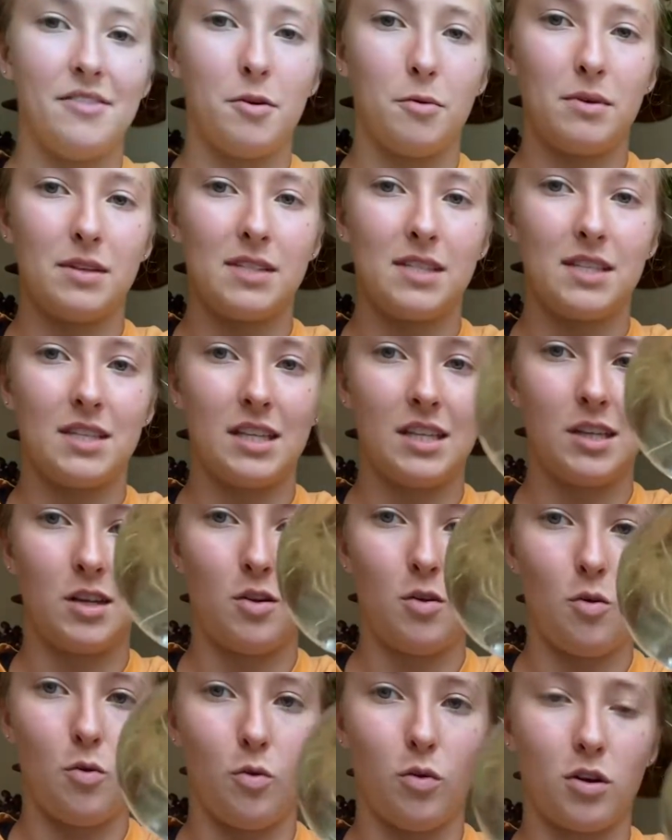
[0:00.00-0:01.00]
ones in the little
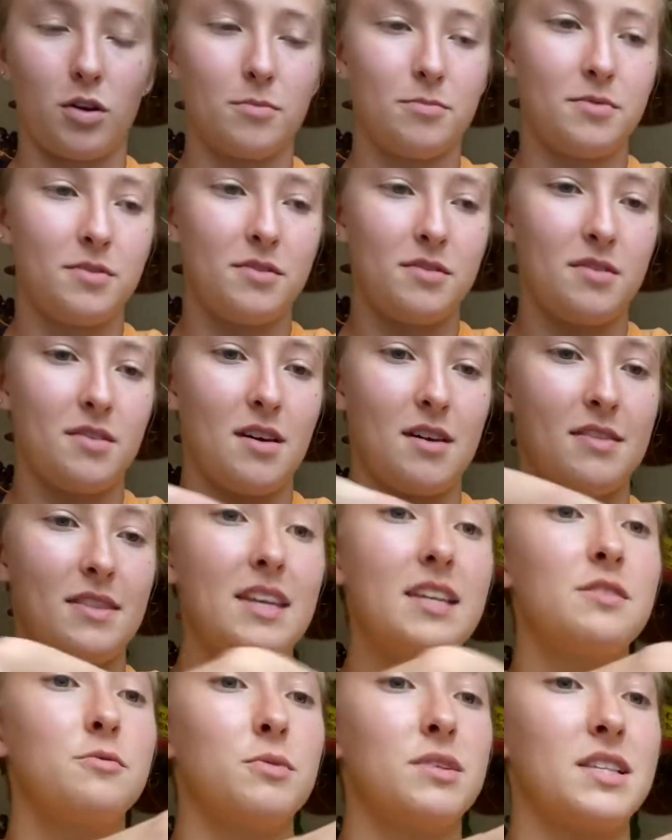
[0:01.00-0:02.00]
orbs.
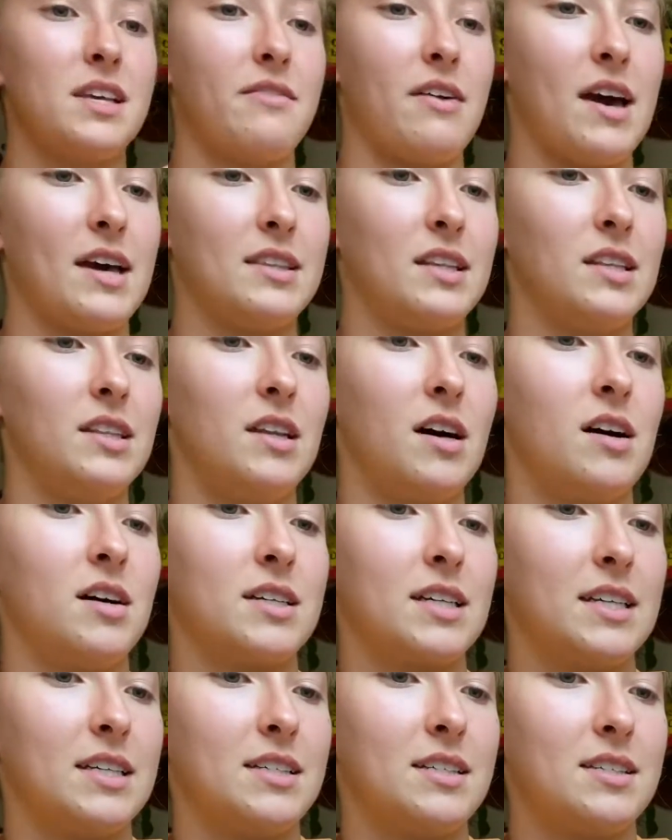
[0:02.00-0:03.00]
These ones I've had the
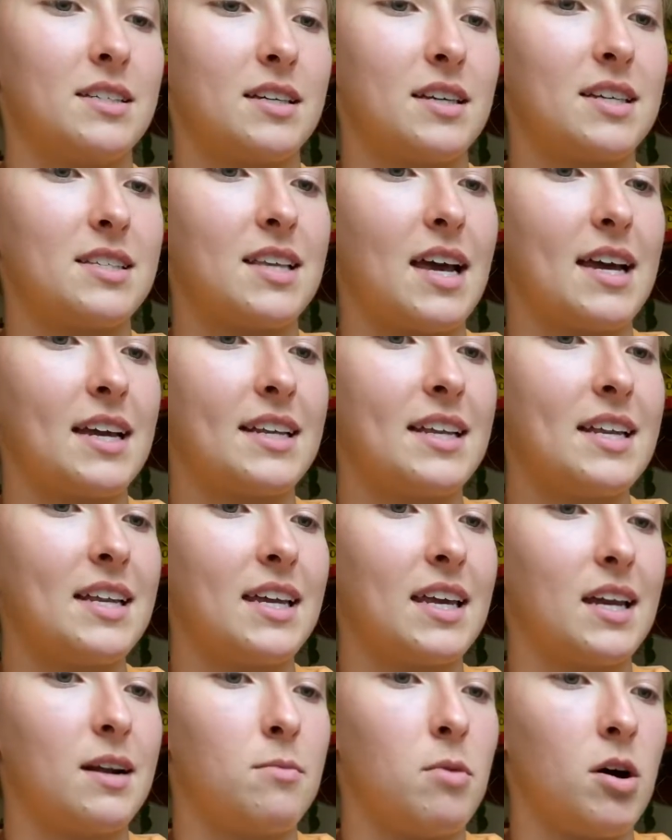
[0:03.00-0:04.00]
longest because I didn't
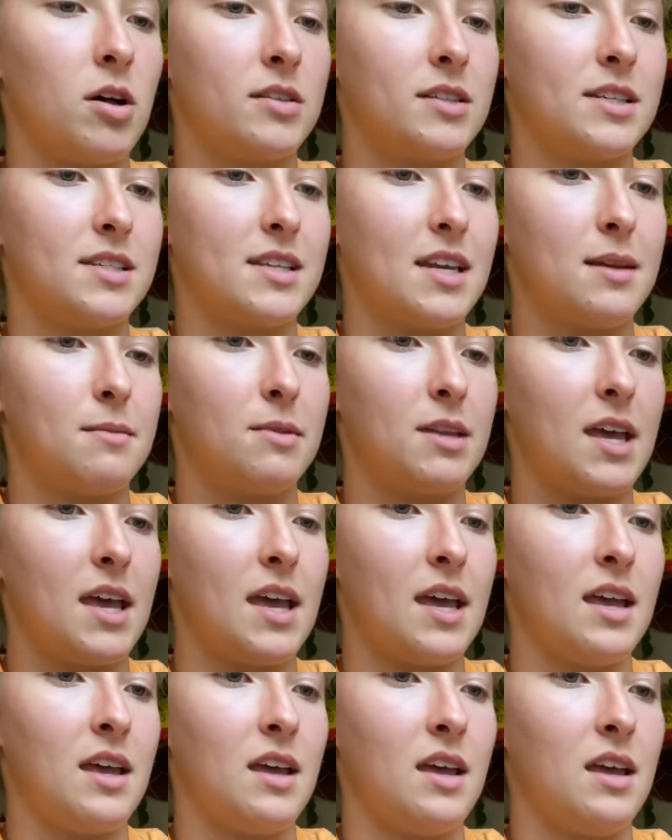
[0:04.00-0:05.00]
get them all on the same
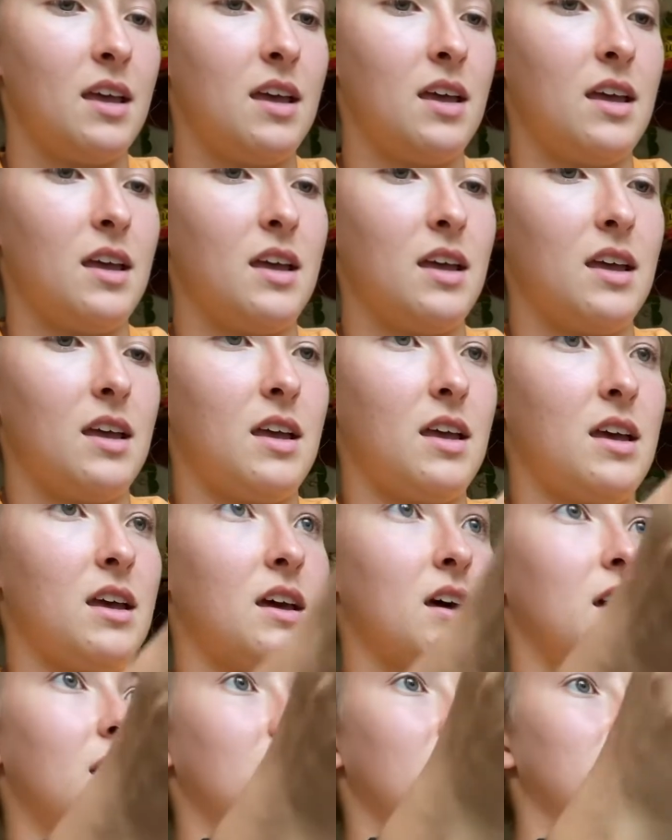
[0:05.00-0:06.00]
day.
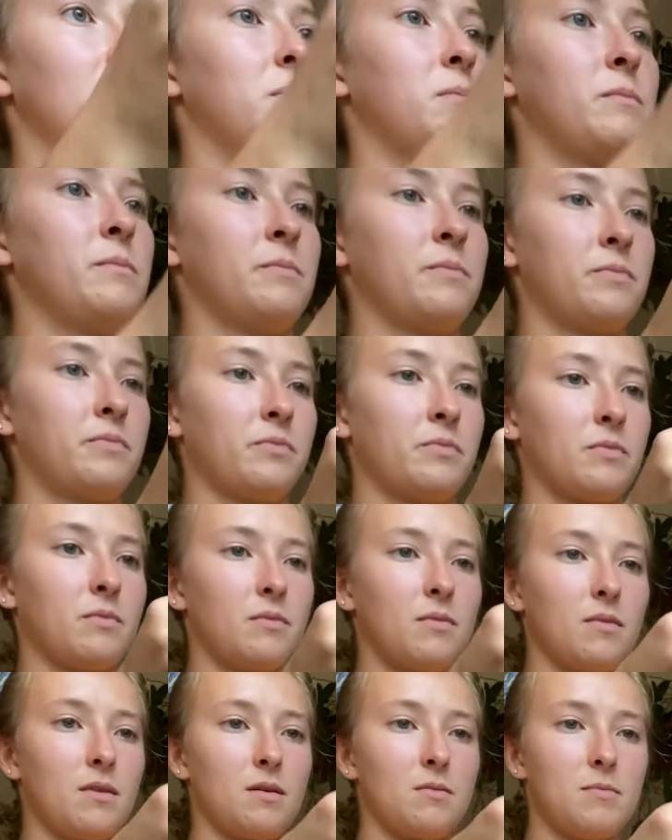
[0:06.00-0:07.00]

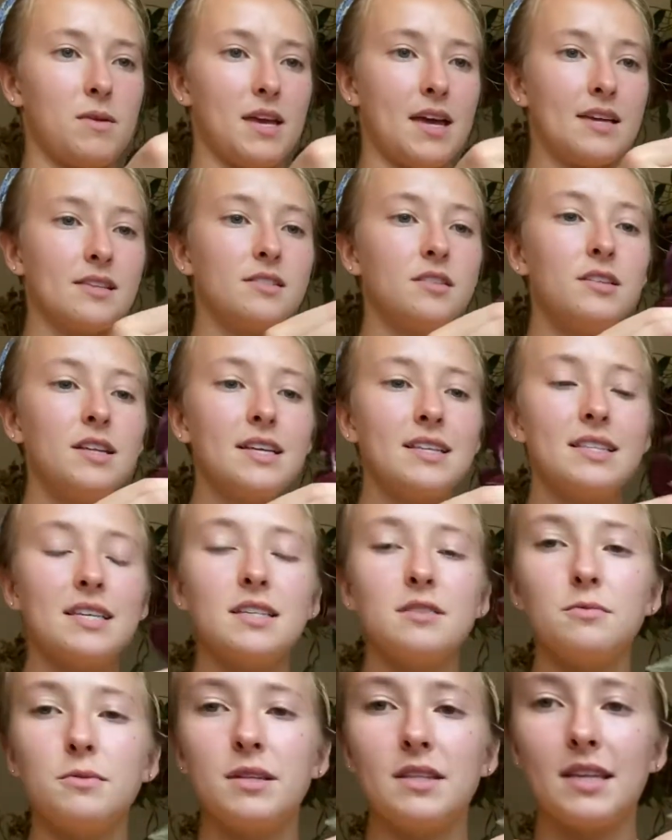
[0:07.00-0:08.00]
But yeah, so like
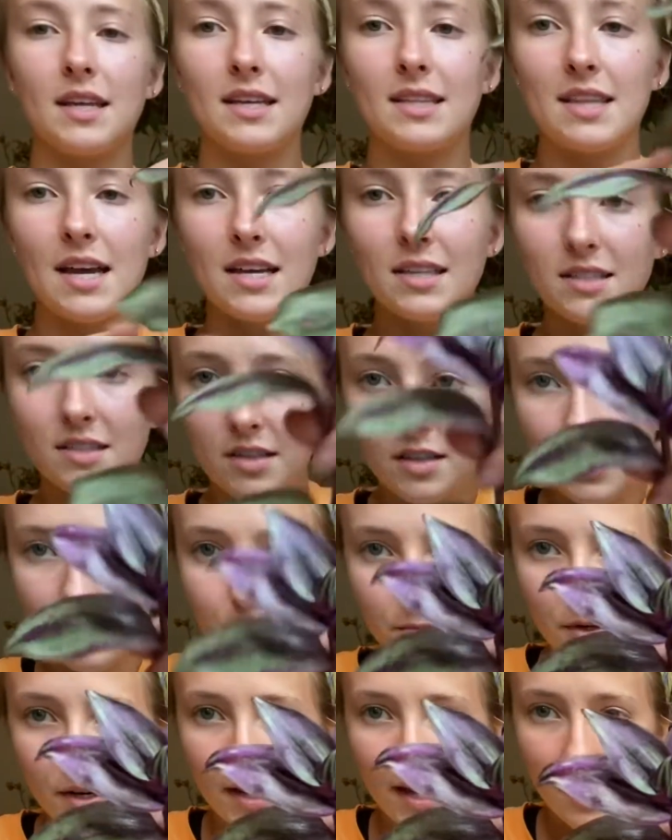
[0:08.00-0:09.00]
this one, like that's looking
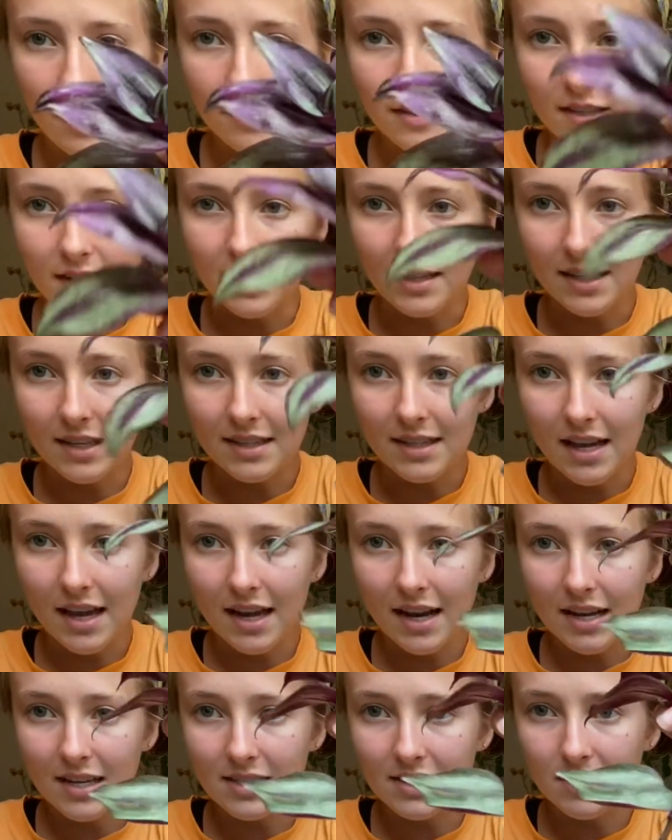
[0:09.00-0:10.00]
pretty healthy. Like that
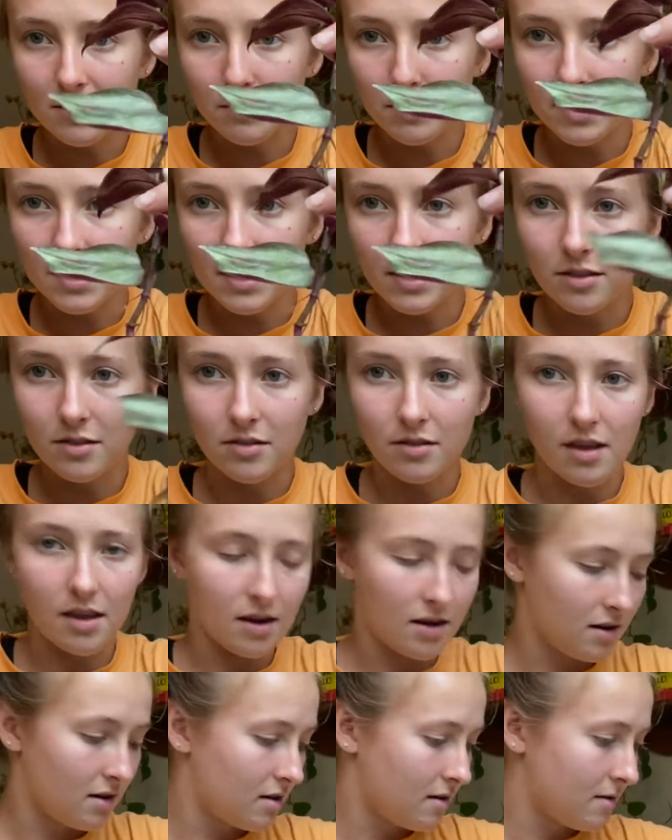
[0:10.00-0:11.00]
has some potential there.